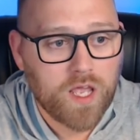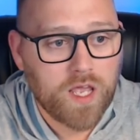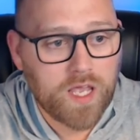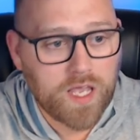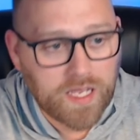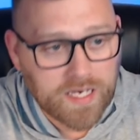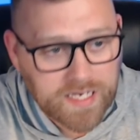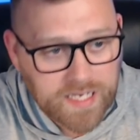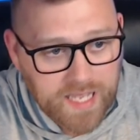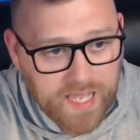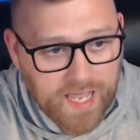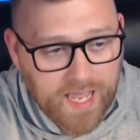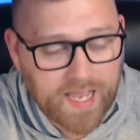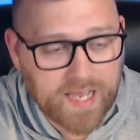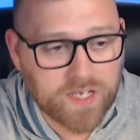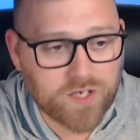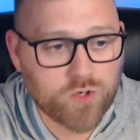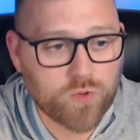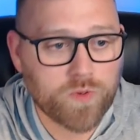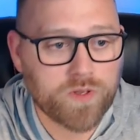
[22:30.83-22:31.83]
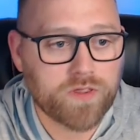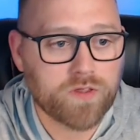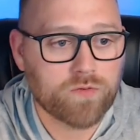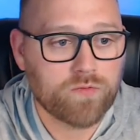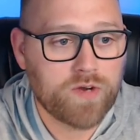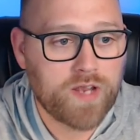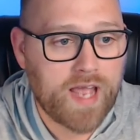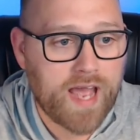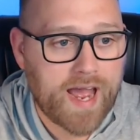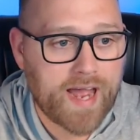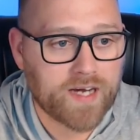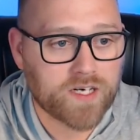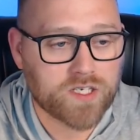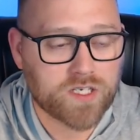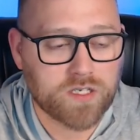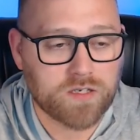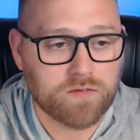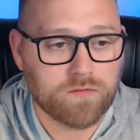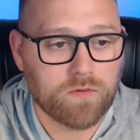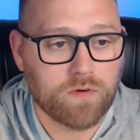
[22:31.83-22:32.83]
engage with the
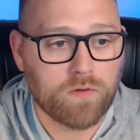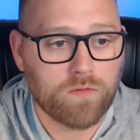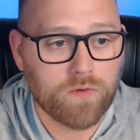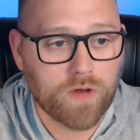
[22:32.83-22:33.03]
reaction